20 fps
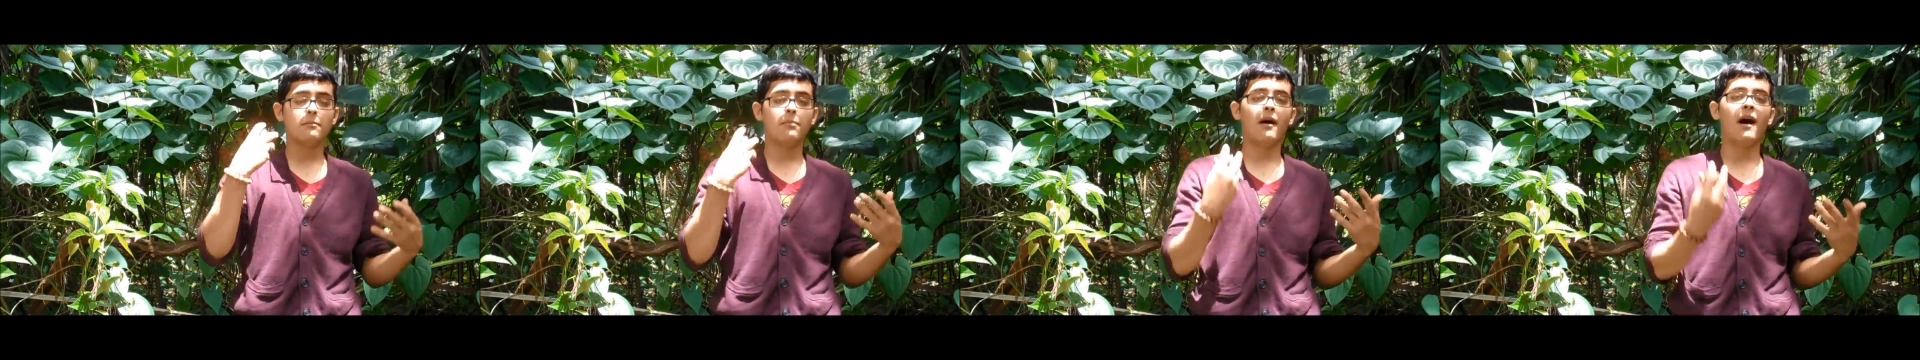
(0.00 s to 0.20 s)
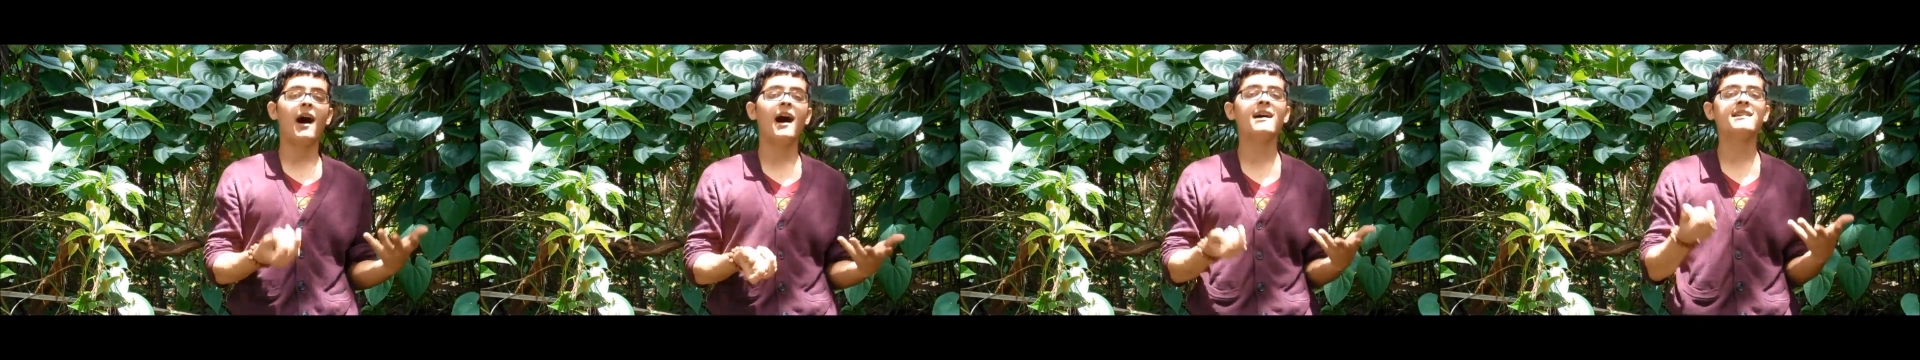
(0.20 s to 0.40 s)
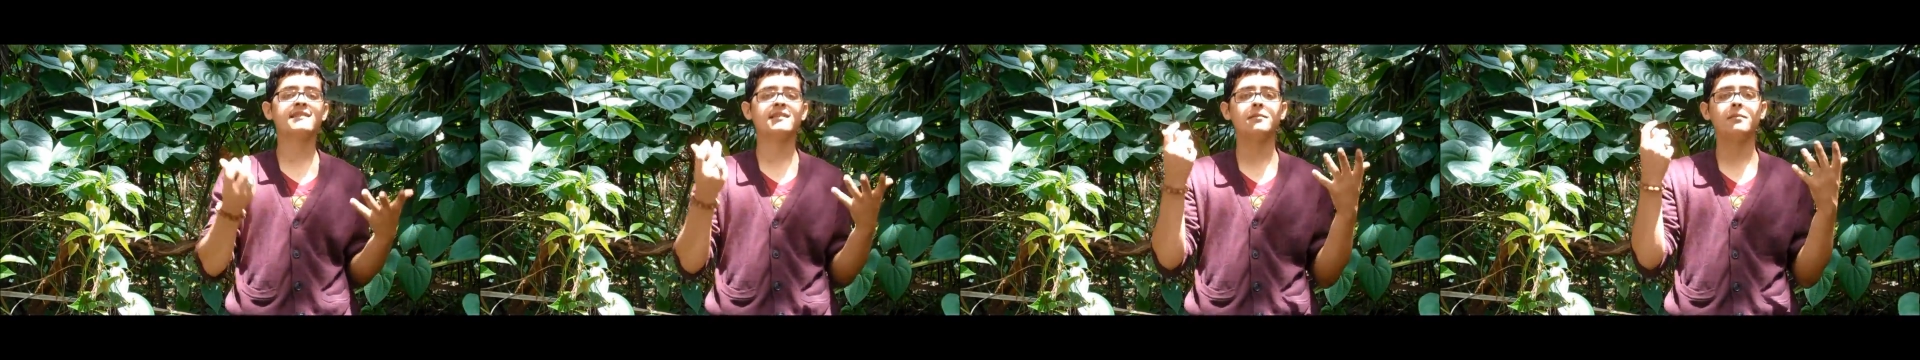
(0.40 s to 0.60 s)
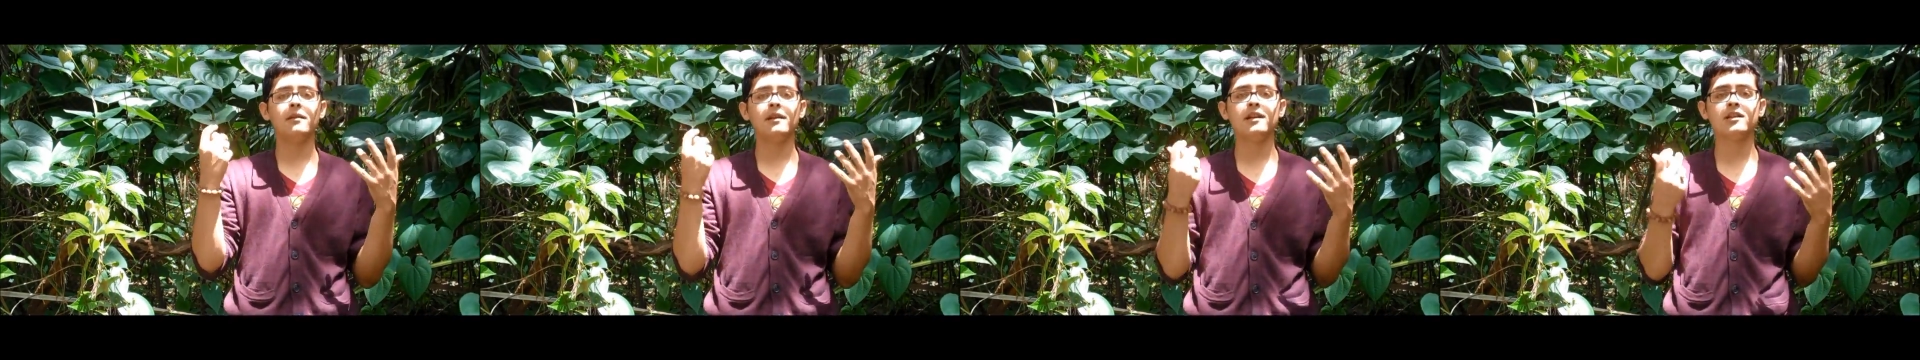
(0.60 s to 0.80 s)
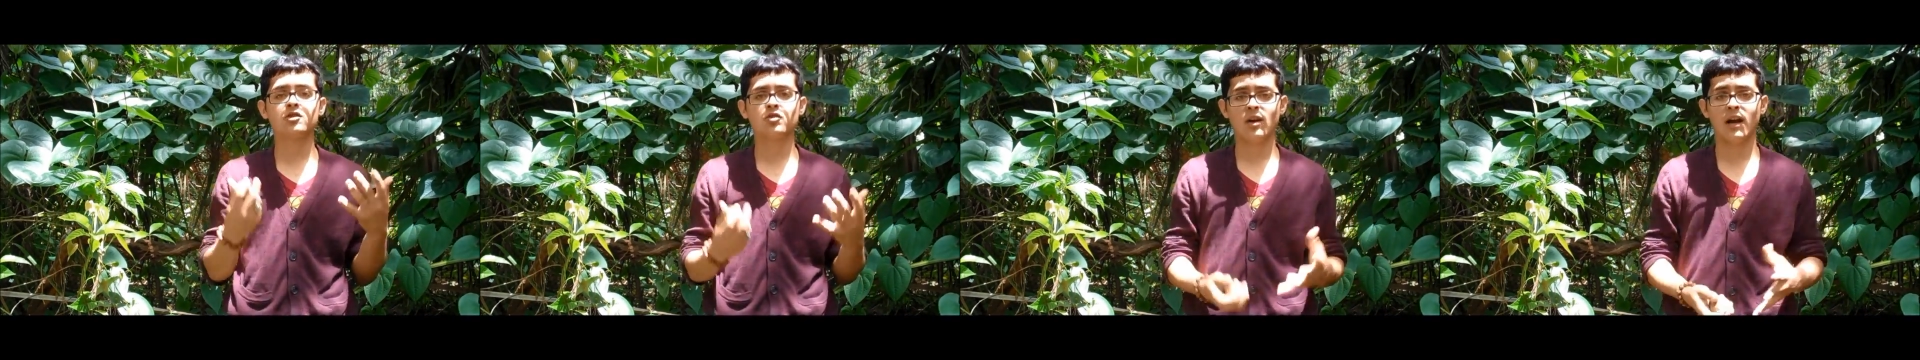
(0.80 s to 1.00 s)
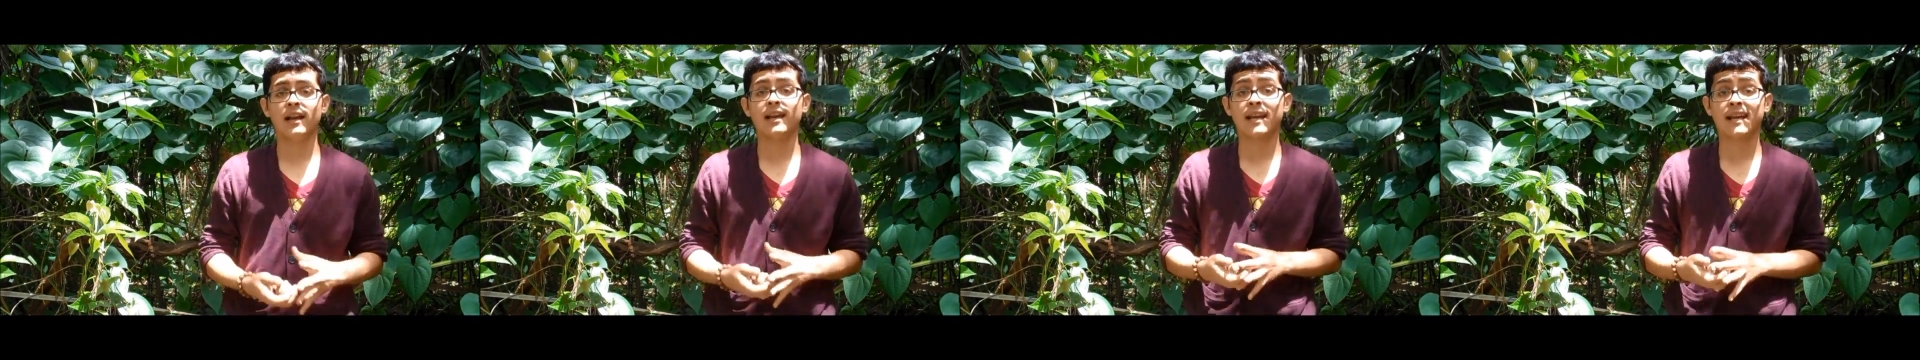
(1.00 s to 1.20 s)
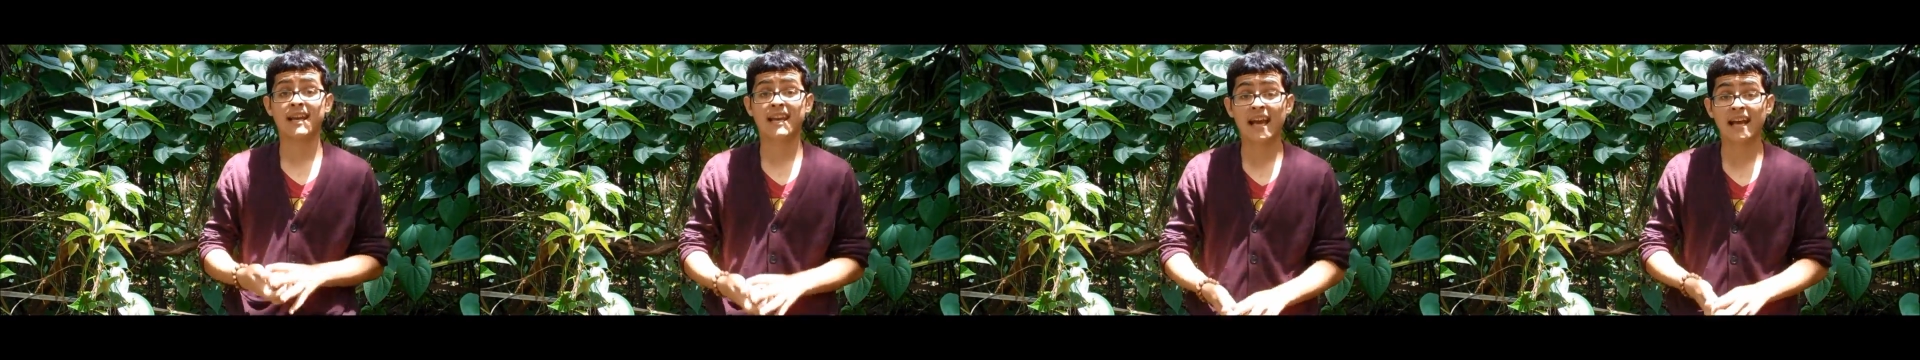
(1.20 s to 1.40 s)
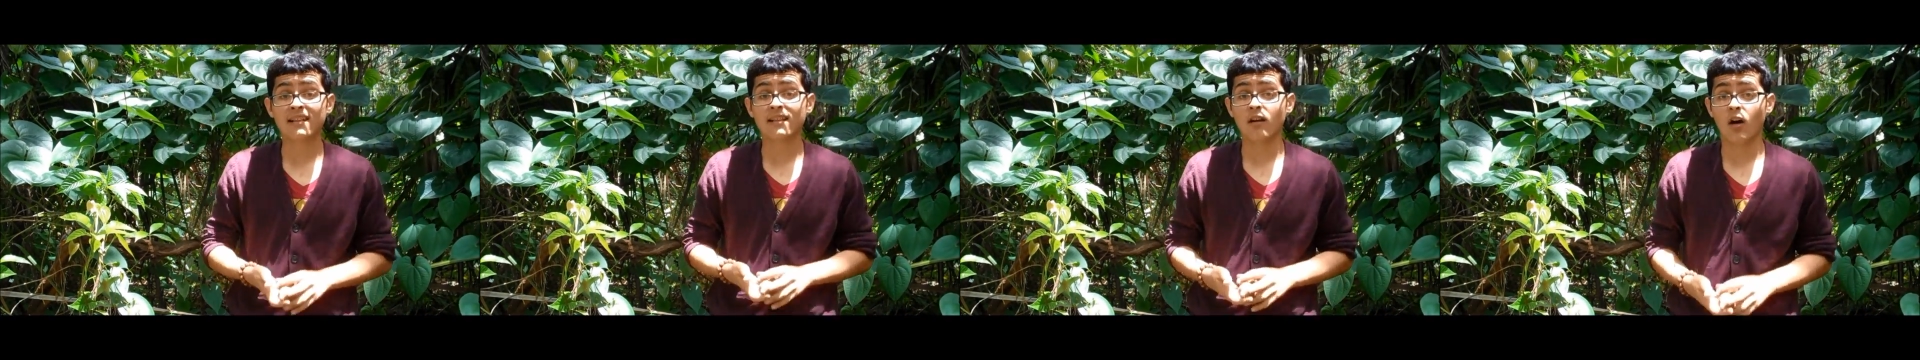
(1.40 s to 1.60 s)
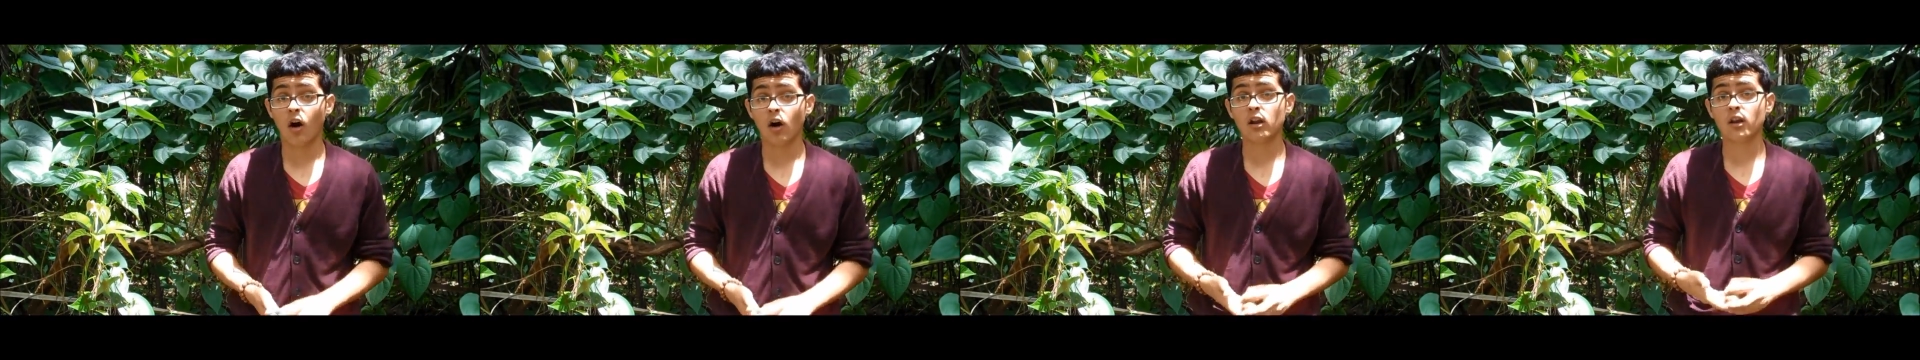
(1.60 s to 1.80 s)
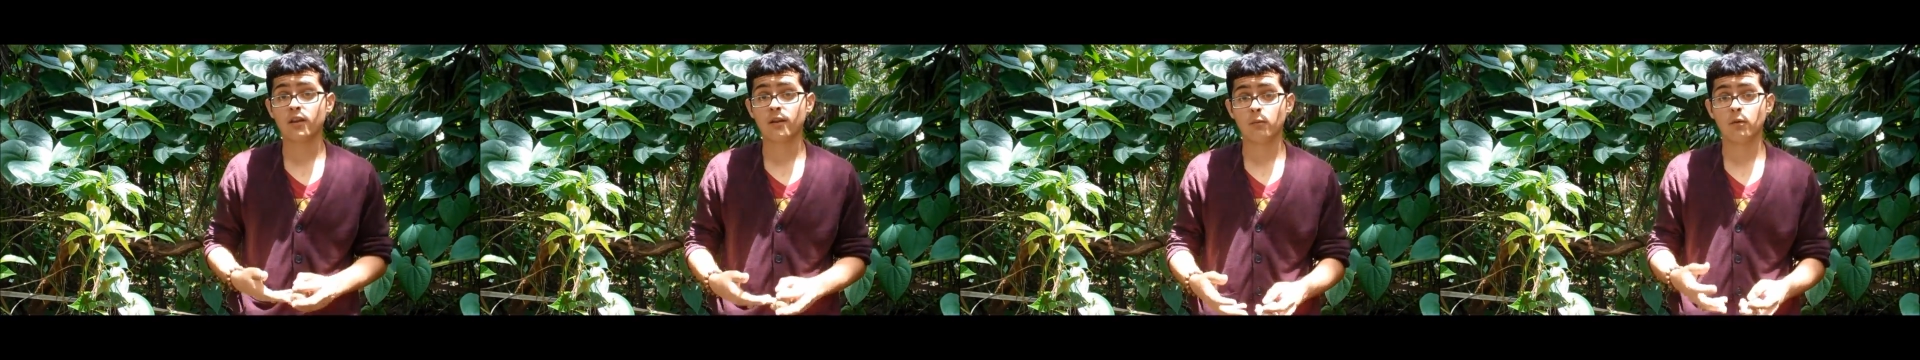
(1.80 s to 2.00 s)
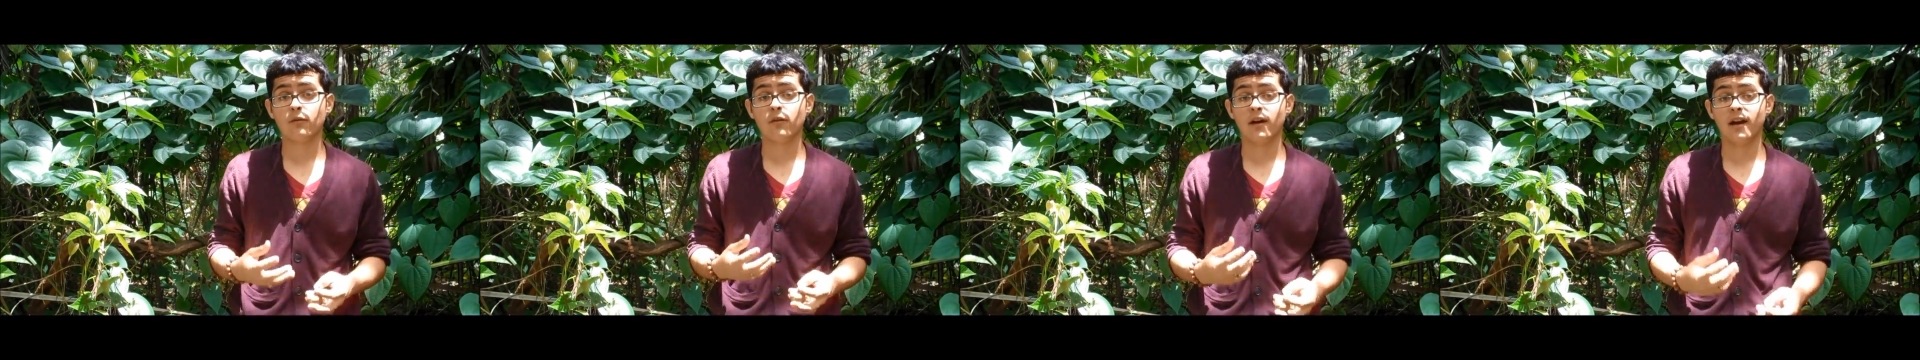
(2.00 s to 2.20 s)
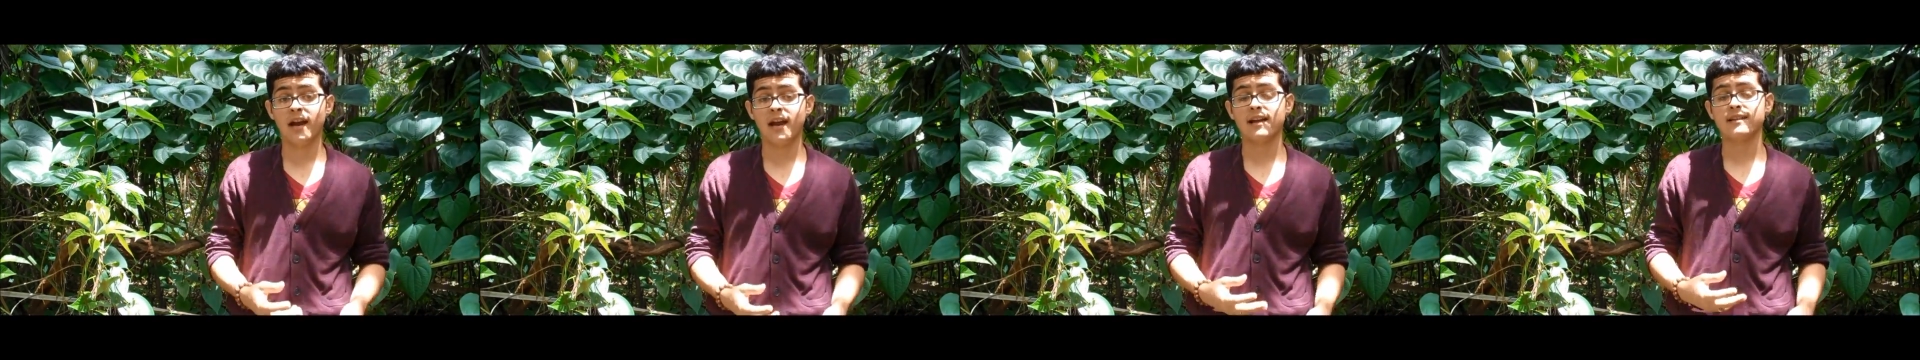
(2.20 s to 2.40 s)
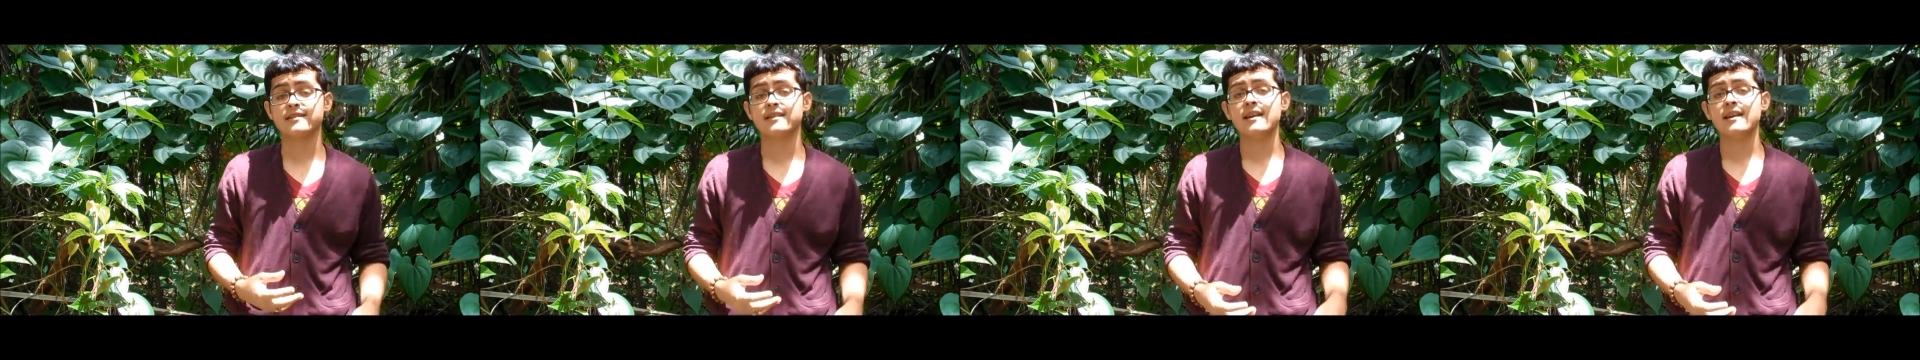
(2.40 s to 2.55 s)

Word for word: possibly try to get all of them with our hands.